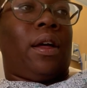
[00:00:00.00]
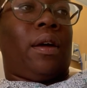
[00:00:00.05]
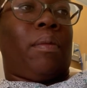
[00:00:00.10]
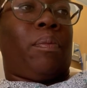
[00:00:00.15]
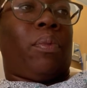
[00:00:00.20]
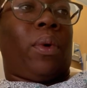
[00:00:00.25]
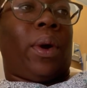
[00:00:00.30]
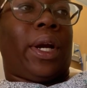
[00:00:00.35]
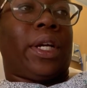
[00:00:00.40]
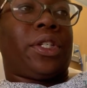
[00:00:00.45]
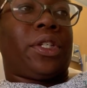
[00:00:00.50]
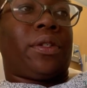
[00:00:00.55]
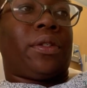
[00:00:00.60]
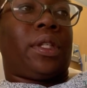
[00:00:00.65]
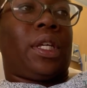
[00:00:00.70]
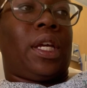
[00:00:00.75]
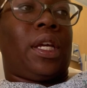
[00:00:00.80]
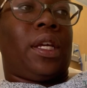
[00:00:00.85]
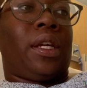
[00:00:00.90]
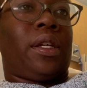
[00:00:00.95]
pressure
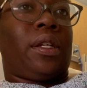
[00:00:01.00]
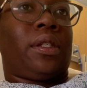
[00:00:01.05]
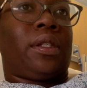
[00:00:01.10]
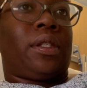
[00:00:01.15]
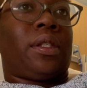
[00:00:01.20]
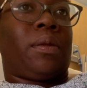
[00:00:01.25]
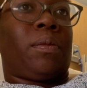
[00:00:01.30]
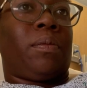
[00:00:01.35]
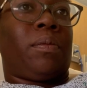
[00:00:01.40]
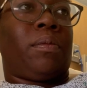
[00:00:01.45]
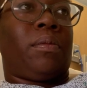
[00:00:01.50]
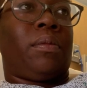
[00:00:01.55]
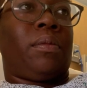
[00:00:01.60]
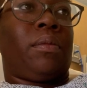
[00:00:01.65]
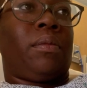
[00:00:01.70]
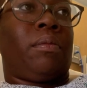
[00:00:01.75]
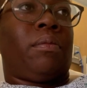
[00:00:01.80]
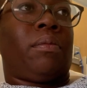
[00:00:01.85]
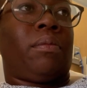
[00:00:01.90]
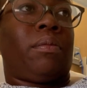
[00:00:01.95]
things, some
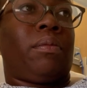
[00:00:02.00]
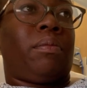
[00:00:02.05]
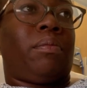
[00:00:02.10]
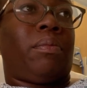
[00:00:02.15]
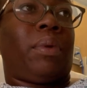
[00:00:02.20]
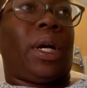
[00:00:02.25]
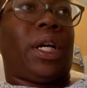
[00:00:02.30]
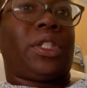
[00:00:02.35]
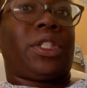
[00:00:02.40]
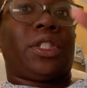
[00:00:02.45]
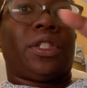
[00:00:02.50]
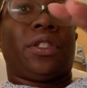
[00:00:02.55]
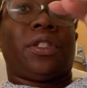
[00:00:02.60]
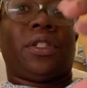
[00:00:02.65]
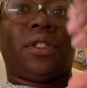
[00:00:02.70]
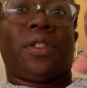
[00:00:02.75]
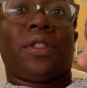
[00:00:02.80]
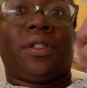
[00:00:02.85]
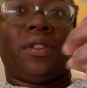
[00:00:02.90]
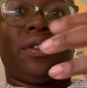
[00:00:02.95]

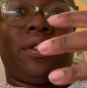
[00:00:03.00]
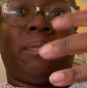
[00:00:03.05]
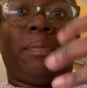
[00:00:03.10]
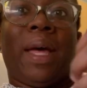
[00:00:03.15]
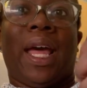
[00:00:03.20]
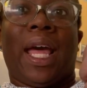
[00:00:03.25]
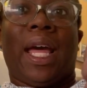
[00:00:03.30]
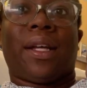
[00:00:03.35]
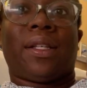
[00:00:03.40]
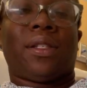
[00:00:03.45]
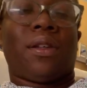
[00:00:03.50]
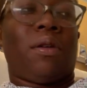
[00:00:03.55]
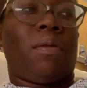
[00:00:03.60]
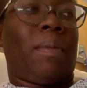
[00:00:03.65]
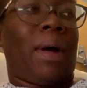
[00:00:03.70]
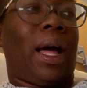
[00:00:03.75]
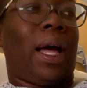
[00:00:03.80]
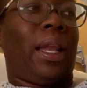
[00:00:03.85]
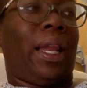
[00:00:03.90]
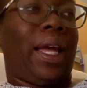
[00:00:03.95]
pressure packs on
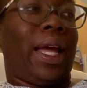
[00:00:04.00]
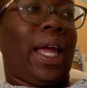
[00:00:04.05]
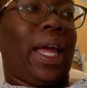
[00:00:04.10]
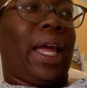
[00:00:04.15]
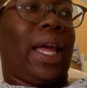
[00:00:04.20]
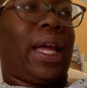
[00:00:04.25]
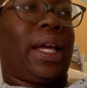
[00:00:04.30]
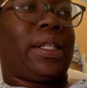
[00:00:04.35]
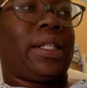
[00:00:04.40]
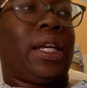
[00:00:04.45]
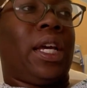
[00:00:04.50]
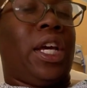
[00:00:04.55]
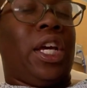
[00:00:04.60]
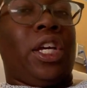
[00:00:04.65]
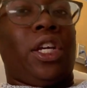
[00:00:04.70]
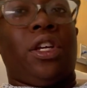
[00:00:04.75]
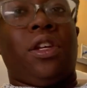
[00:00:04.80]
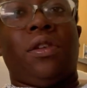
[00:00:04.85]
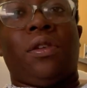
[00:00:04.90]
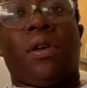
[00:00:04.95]
my legs.
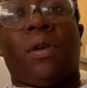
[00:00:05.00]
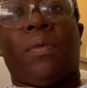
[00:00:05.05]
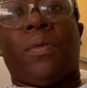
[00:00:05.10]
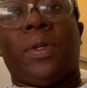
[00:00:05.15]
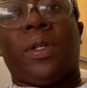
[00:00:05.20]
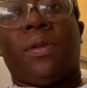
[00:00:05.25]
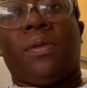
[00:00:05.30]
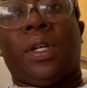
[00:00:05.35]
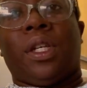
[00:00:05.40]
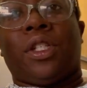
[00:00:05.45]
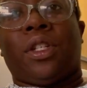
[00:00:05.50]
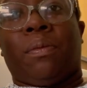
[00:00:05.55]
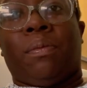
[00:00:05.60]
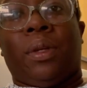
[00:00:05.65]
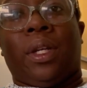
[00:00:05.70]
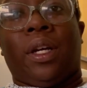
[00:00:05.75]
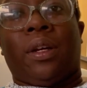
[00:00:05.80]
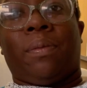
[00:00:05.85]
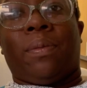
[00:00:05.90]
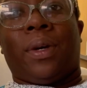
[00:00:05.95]
You know, when you get your
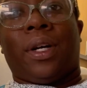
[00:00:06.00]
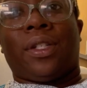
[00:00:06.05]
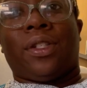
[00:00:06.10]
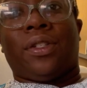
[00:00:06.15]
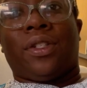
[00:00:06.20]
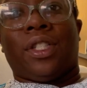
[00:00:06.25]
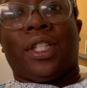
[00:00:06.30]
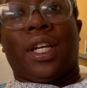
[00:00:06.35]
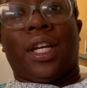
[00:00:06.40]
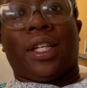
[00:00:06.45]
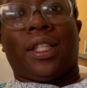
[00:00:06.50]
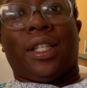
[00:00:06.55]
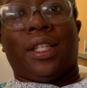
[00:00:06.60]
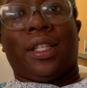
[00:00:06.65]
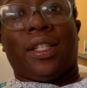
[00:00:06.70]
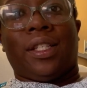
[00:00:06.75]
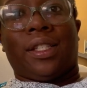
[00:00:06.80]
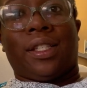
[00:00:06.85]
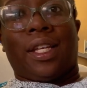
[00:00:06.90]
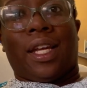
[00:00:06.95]
blood pressure checked,
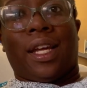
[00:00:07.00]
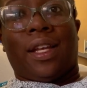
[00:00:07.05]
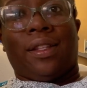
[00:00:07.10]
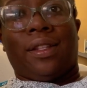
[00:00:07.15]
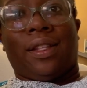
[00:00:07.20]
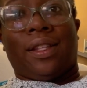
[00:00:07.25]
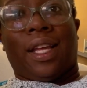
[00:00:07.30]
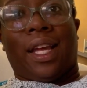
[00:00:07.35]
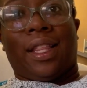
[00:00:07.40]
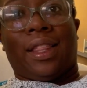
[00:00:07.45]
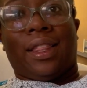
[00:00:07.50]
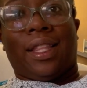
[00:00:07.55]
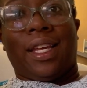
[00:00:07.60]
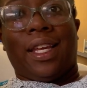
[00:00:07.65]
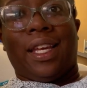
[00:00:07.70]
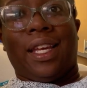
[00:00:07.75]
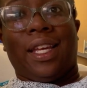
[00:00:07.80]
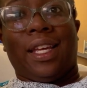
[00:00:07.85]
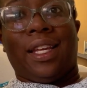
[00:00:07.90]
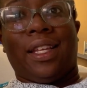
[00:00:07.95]
and it's that
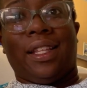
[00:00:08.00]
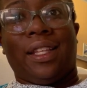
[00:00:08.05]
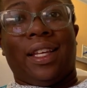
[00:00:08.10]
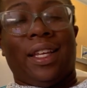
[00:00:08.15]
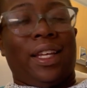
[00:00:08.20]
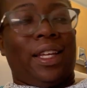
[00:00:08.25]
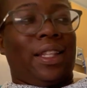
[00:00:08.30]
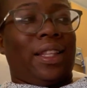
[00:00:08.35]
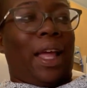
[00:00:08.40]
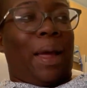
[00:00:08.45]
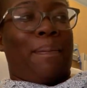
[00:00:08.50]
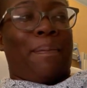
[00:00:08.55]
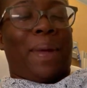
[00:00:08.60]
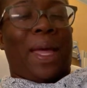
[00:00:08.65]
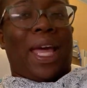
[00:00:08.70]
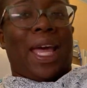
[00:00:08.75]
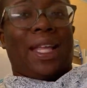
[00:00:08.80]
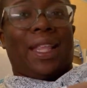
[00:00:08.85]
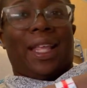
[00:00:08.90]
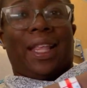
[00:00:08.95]
thing, that
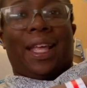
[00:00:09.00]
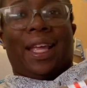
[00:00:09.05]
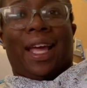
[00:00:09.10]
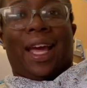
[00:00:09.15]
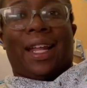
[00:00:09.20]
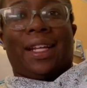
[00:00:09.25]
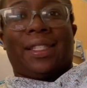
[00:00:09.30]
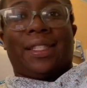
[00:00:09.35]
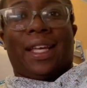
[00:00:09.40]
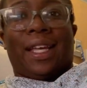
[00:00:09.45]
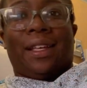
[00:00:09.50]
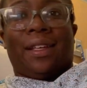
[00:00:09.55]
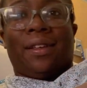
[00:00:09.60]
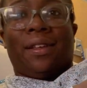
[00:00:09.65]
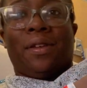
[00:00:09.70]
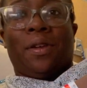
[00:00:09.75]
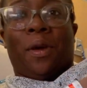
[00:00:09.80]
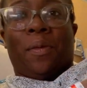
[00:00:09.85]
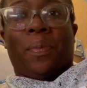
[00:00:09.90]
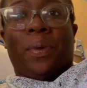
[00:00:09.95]
bag that they kind of,
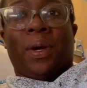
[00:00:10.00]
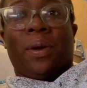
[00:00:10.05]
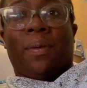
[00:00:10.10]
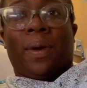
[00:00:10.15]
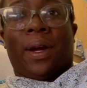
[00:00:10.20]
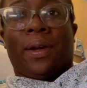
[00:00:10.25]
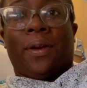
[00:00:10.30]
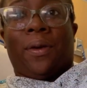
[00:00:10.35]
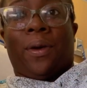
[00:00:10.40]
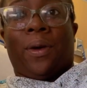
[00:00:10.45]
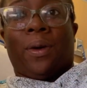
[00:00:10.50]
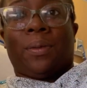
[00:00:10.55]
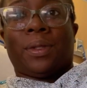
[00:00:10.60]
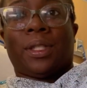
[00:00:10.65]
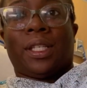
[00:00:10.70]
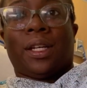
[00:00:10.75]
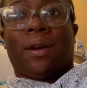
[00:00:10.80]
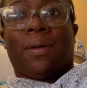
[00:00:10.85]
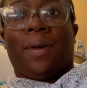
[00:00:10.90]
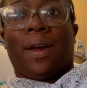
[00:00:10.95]
you know, put around your arm,
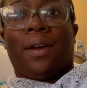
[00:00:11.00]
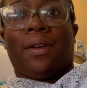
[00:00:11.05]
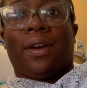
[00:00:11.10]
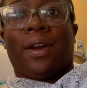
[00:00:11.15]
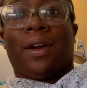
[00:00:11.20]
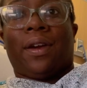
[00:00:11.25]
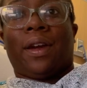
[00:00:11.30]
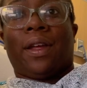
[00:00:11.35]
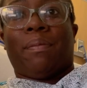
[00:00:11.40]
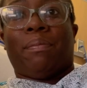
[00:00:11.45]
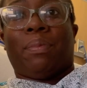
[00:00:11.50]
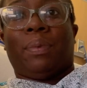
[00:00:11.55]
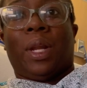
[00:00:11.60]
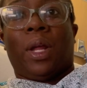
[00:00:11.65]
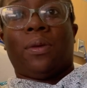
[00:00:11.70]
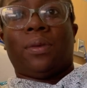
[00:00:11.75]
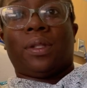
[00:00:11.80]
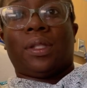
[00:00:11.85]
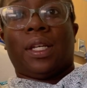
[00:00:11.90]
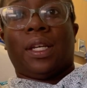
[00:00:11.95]
stick around there, and
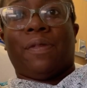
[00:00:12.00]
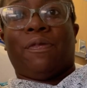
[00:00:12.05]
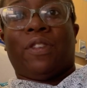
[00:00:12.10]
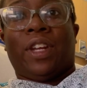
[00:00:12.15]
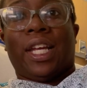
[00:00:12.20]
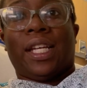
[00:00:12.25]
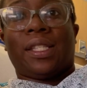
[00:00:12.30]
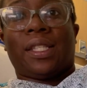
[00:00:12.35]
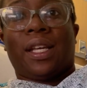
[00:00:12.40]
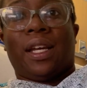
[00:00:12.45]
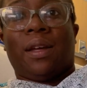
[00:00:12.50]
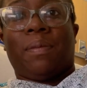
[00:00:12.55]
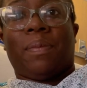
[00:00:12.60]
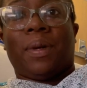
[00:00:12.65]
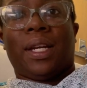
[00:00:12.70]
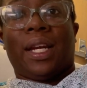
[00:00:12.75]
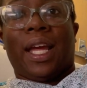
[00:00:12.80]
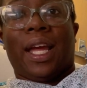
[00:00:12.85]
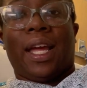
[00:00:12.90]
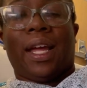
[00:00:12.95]
it floats up
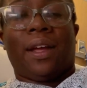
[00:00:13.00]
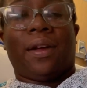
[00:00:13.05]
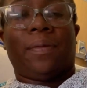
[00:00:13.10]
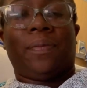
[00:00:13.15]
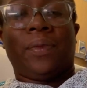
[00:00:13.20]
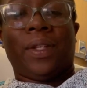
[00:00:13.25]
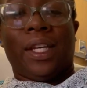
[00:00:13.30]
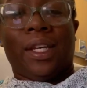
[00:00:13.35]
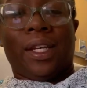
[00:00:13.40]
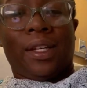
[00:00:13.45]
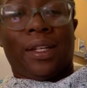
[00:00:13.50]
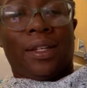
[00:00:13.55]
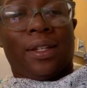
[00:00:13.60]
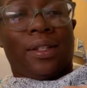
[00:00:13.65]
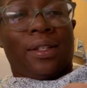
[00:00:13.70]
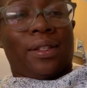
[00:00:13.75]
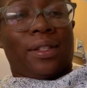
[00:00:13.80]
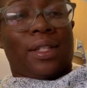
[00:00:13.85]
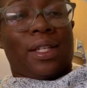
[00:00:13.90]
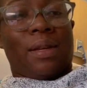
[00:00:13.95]
and down.
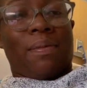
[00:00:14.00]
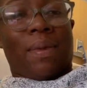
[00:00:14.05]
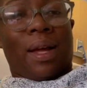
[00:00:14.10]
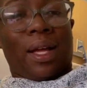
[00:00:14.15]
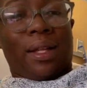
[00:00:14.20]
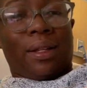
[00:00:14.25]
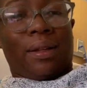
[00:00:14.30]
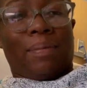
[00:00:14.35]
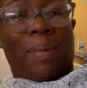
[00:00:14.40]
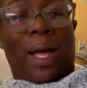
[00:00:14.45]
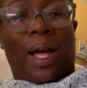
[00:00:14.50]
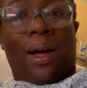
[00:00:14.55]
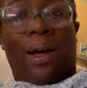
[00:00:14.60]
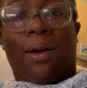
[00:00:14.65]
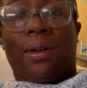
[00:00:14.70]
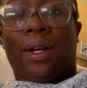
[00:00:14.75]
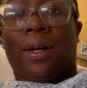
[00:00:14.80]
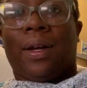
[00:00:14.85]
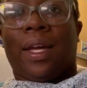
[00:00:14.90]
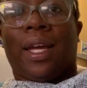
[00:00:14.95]
See, my
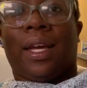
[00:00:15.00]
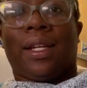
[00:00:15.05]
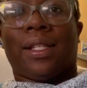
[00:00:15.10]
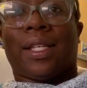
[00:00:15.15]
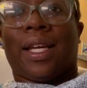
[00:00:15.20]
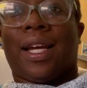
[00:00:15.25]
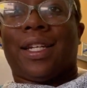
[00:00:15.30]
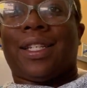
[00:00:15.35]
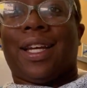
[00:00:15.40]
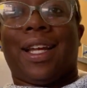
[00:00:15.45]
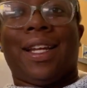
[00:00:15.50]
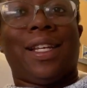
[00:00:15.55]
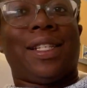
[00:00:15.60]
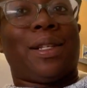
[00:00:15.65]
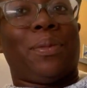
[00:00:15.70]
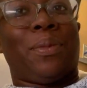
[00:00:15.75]
whole little hand is ashy. I need some